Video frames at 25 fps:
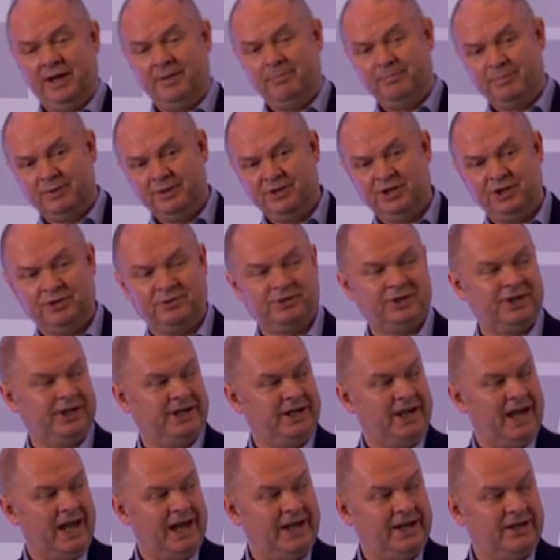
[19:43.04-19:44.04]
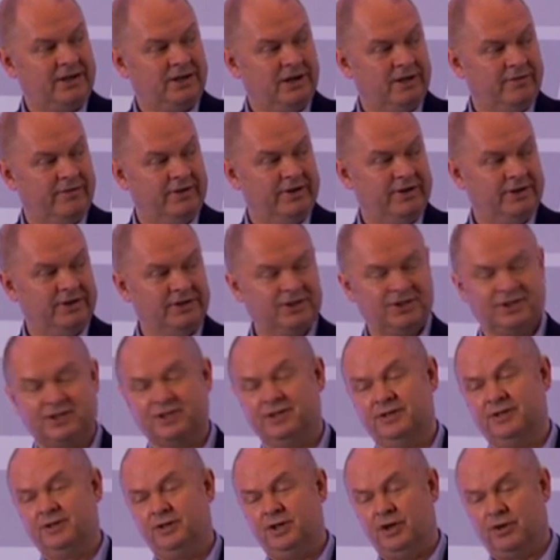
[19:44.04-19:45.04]
in producing a governance
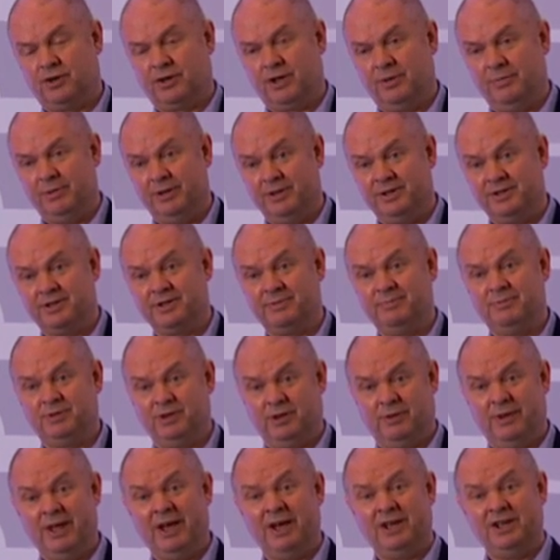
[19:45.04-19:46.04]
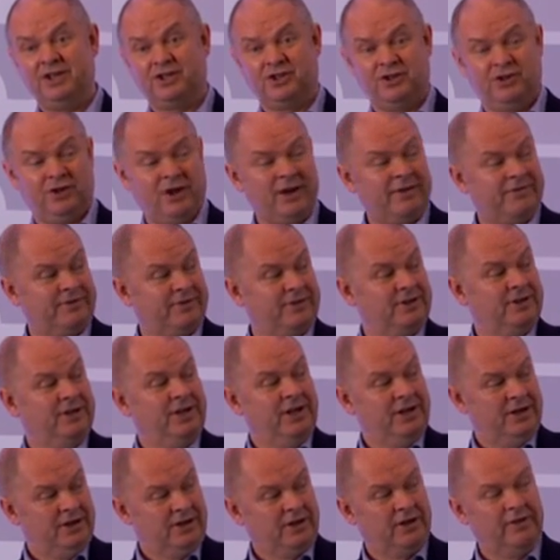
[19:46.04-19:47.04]
document. So that is draft
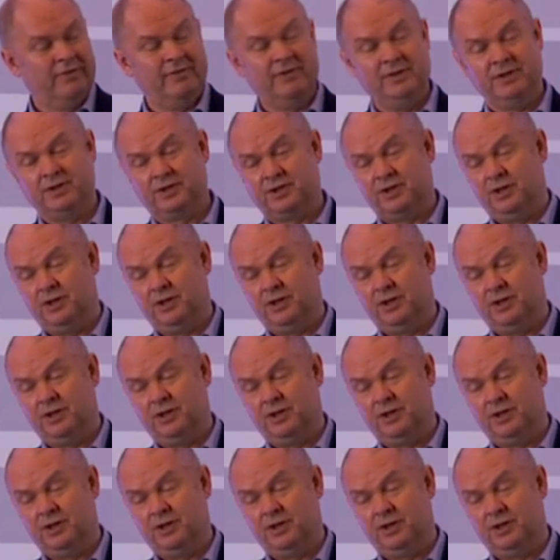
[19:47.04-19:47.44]
governance